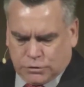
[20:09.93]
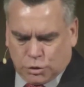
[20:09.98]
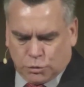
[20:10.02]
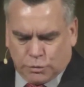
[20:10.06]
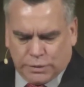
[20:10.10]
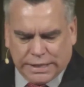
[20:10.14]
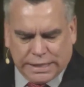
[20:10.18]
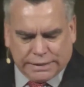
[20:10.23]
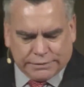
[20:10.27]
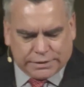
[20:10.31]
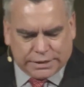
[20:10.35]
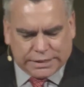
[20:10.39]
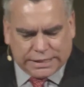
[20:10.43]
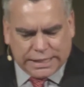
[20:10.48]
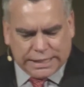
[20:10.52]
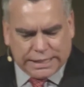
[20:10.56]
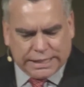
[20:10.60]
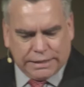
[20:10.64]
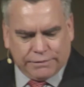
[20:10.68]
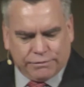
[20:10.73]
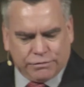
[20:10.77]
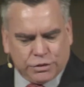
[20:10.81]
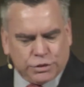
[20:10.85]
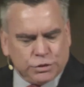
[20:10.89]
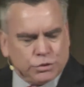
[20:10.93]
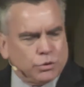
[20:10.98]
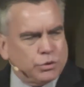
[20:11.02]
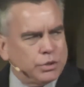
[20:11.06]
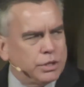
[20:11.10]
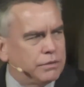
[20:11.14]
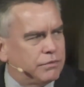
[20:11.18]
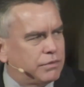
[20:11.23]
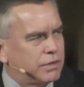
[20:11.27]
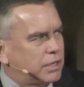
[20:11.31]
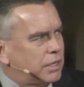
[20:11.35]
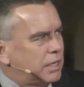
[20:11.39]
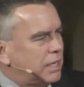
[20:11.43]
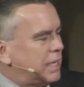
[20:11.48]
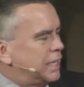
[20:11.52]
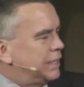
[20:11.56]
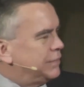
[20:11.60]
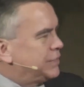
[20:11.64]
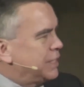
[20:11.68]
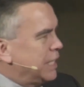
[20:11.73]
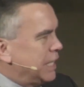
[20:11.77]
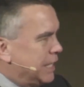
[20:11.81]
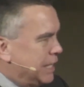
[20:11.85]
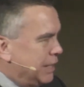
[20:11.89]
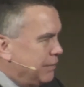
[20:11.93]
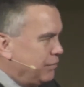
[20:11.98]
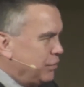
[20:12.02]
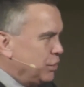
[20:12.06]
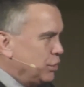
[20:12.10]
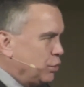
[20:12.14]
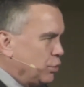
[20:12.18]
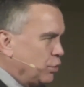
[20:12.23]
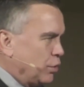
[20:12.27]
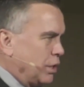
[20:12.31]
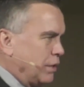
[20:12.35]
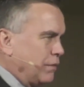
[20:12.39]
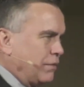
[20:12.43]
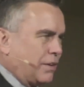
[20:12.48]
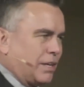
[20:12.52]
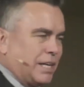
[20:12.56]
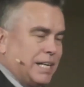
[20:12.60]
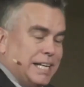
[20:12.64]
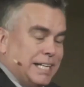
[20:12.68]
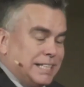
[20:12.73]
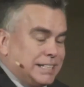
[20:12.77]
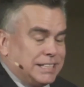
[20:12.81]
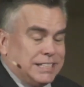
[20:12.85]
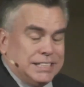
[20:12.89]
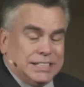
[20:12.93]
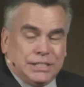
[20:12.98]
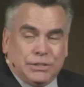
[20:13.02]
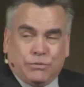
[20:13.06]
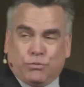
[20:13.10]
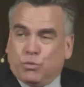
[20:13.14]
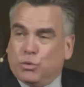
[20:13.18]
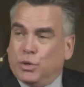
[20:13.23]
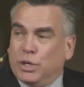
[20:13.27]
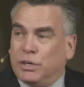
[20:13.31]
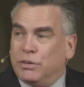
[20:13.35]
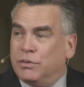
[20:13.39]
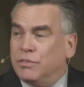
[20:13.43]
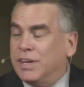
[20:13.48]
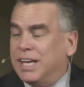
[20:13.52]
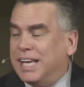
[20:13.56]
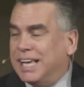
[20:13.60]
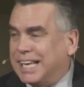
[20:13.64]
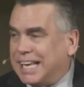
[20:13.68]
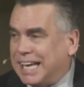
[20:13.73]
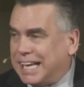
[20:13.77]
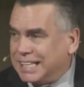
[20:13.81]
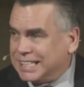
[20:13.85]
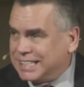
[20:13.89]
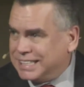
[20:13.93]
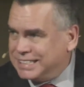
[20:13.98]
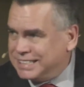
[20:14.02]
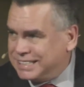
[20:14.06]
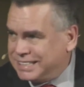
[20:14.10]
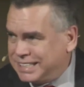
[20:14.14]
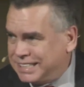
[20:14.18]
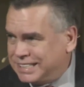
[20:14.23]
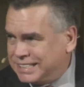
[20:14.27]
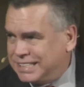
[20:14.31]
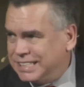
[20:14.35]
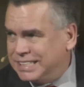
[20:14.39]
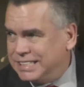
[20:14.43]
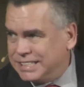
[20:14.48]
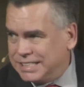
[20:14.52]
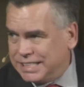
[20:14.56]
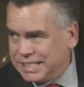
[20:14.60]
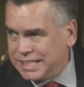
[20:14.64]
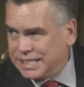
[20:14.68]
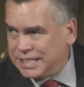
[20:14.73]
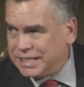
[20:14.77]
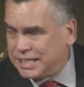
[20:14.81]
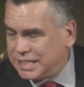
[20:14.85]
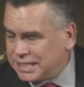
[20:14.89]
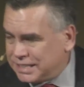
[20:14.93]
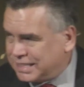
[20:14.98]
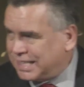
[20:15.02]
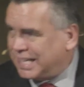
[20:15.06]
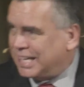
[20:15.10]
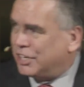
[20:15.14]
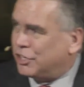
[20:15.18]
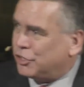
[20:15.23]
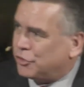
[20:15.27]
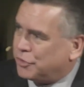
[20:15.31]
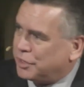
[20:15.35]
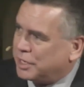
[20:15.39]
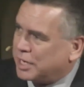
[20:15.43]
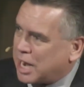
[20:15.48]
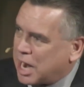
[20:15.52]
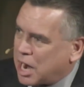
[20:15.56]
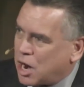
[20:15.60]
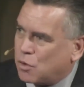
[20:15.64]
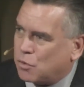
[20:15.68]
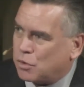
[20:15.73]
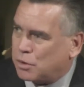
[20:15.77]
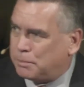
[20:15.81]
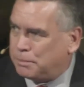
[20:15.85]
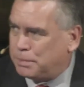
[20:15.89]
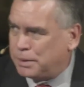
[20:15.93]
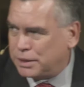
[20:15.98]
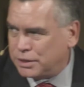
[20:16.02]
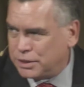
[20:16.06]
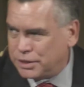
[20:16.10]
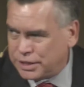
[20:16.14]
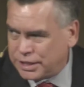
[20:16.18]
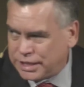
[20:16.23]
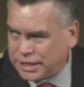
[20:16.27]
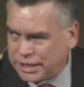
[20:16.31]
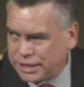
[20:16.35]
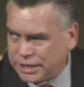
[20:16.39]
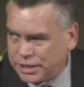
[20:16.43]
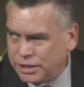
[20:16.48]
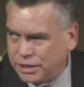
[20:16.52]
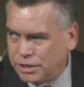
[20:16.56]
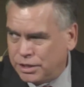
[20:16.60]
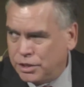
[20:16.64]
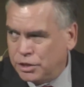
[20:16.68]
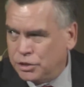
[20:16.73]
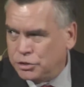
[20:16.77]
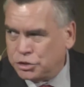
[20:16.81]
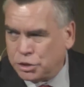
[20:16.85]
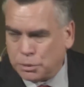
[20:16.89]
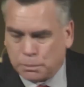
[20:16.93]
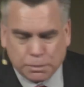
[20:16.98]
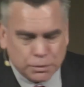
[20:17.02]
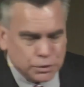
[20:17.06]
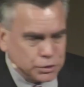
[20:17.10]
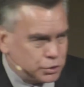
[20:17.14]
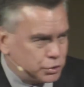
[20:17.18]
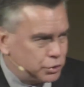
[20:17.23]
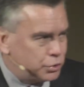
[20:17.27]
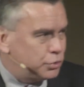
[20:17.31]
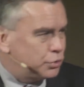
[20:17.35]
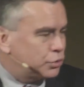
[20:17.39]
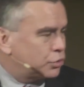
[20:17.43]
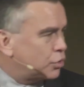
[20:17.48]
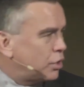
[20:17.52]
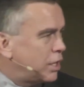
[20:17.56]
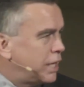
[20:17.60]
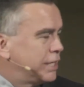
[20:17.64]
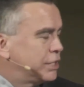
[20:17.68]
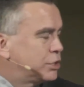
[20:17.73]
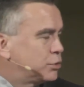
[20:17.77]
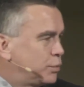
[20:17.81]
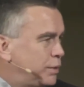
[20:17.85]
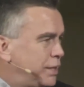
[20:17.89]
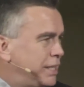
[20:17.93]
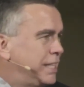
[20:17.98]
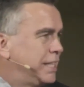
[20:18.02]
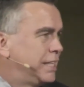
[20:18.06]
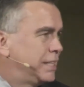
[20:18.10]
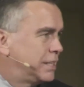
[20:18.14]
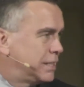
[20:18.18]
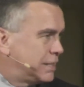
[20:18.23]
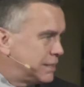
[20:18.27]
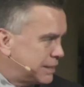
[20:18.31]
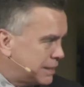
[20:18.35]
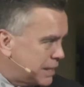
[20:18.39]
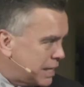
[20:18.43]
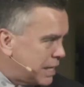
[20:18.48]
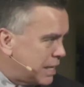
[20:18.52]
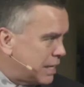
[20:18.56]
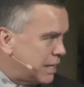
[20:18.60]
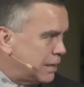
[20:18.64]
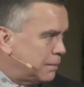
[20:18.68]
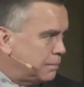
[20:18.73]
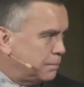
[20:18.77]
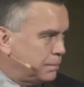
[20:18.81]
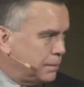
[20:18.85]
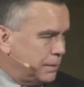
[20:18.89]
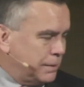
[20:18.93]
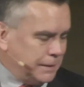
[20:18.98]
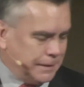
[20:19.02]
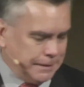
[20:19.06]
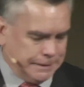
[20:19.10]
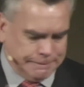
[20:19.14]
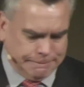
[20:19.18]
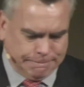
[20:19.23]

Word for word: So we have to take inventory of our life, take inventory of our actions. If we've got consistent sin that's hindering our ability to pursue Christ, we need to stop.